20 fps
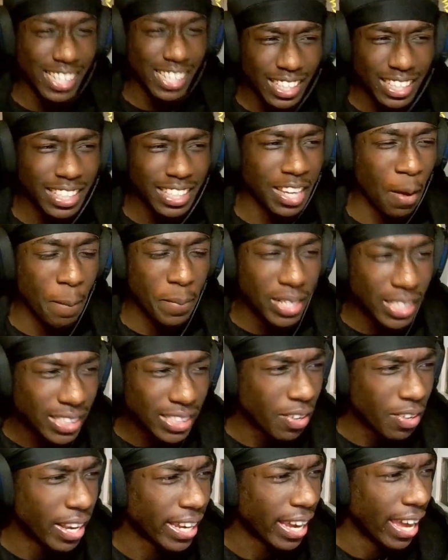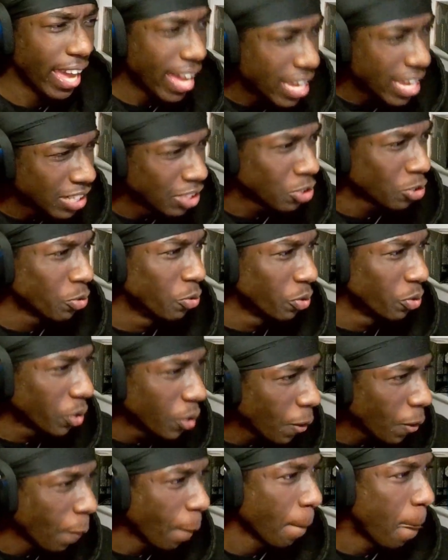You coming in sound like an angel.
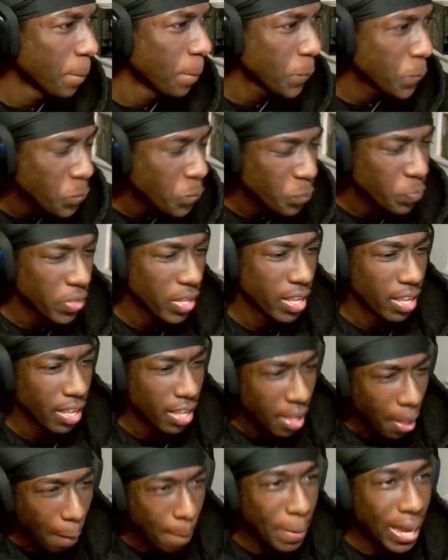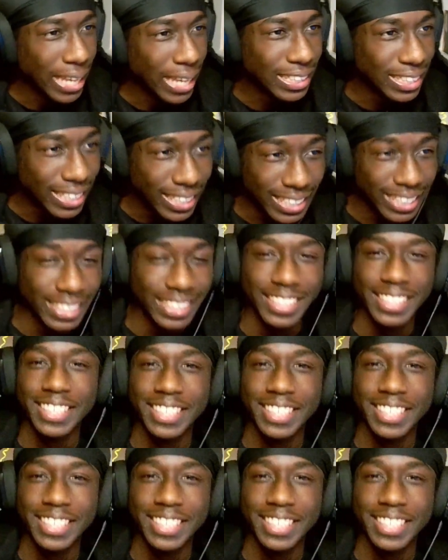Mike Dean.